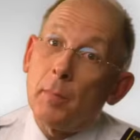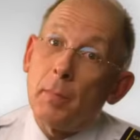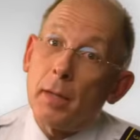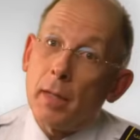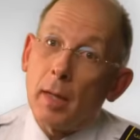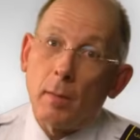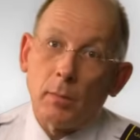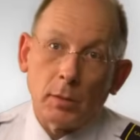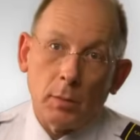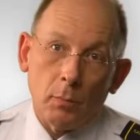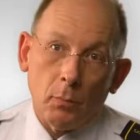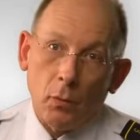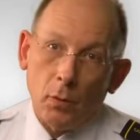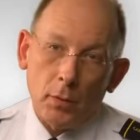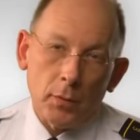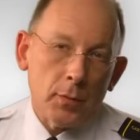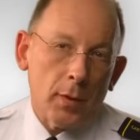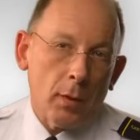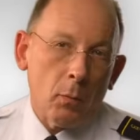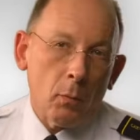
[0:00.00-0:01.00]
becomes
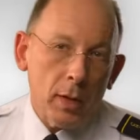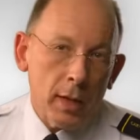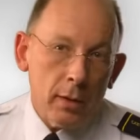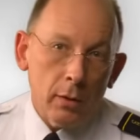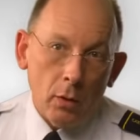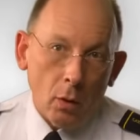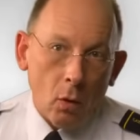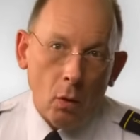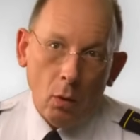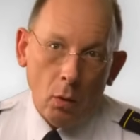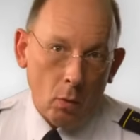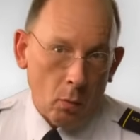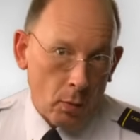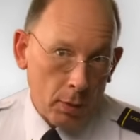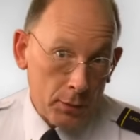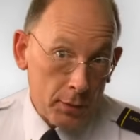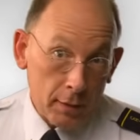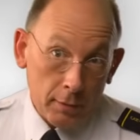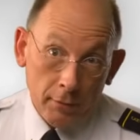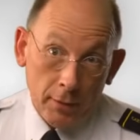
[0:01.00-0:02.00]
important that we know
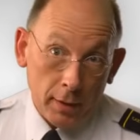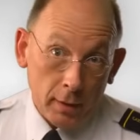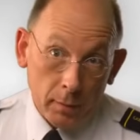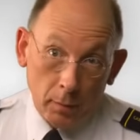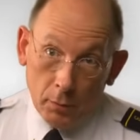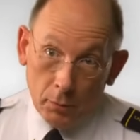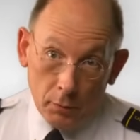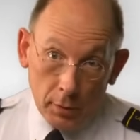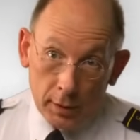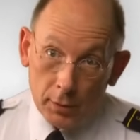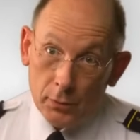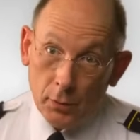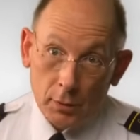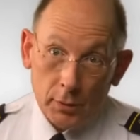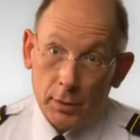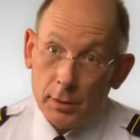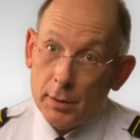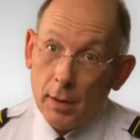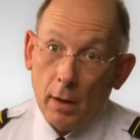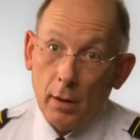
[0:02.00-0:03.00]
what the available
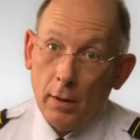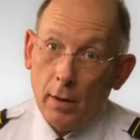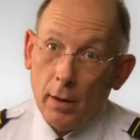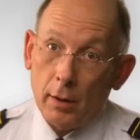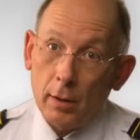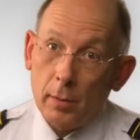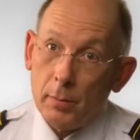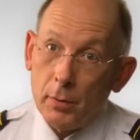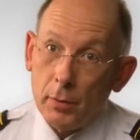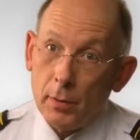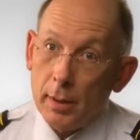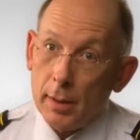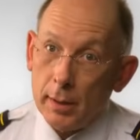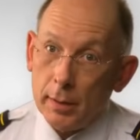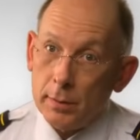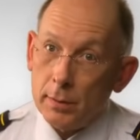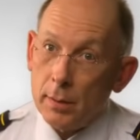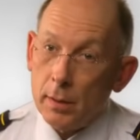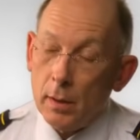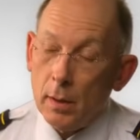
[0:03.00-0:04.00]
resources are in our communities.